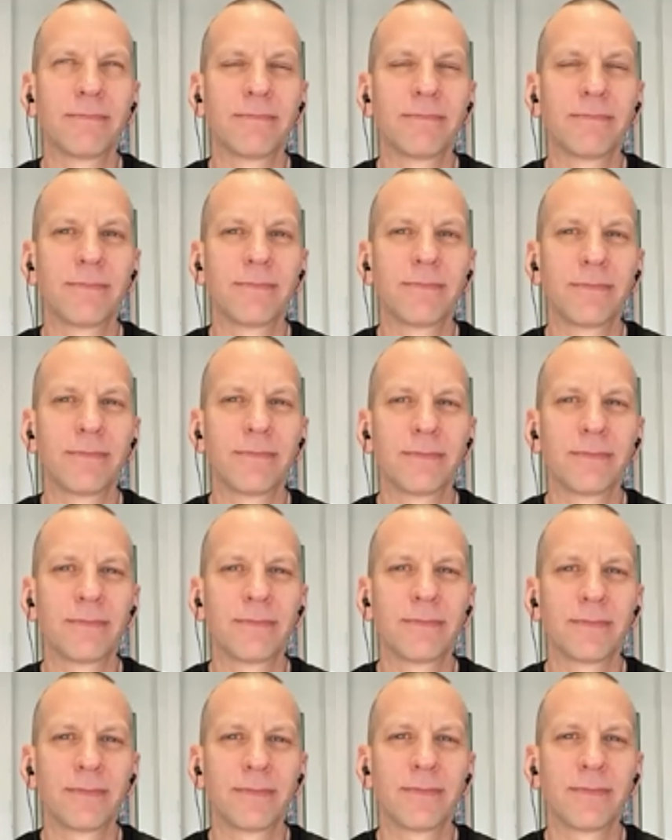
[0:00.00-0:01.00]

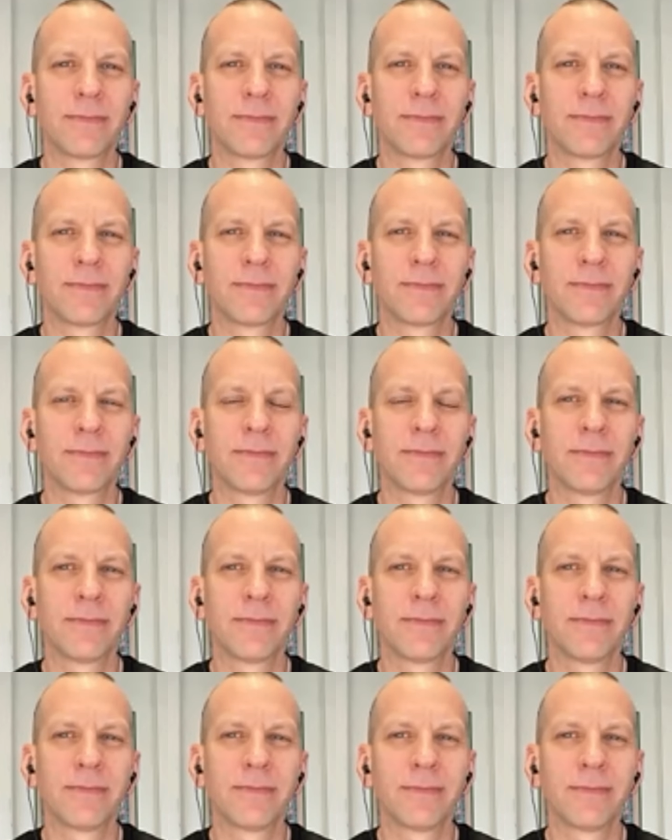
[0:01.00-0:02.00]

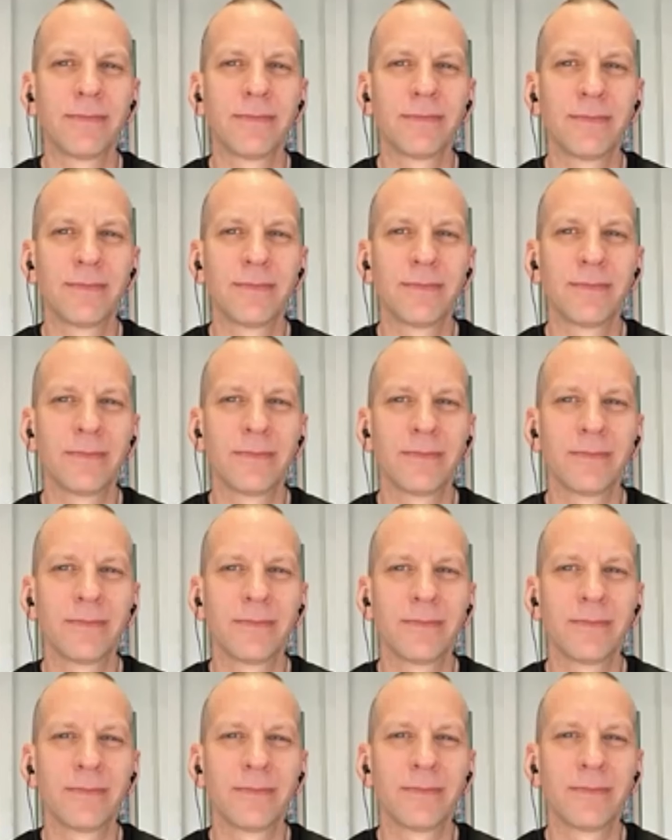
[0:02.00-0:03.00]

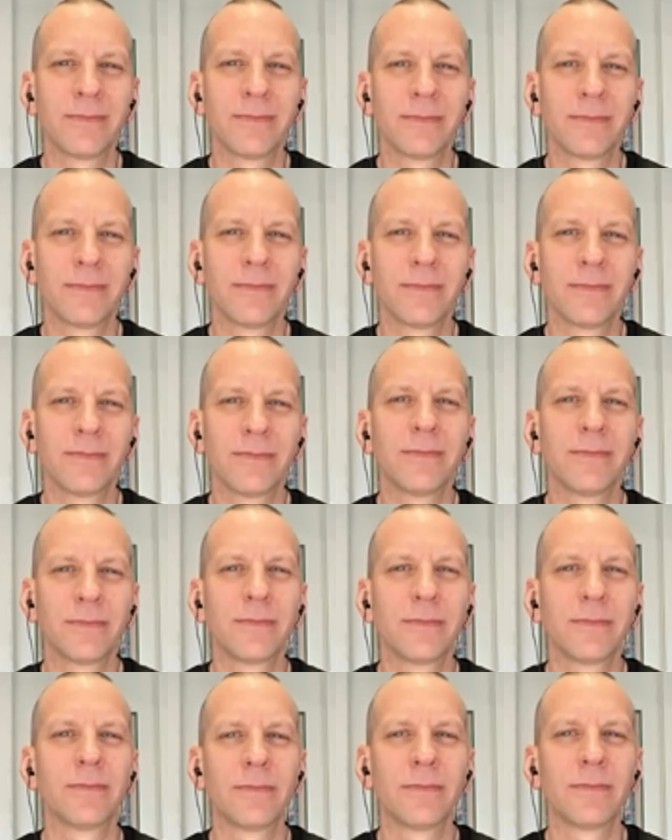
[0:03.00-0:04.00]

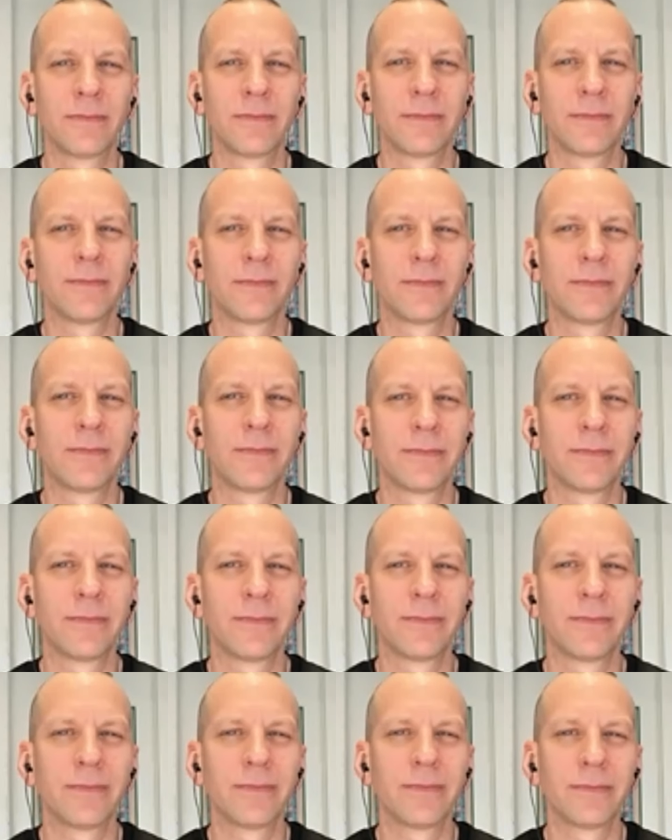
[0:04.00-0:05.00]

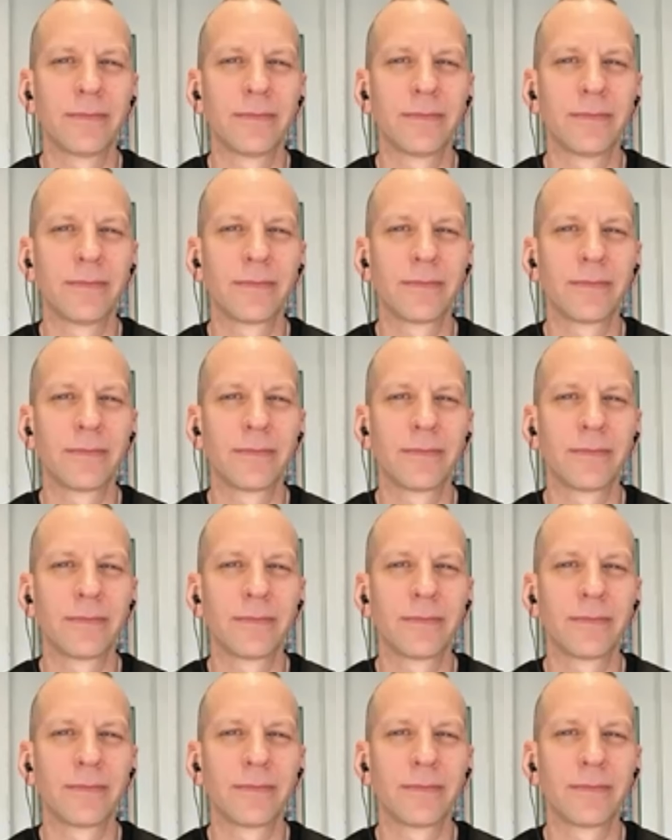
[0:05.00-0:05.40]
The person shown says nothing.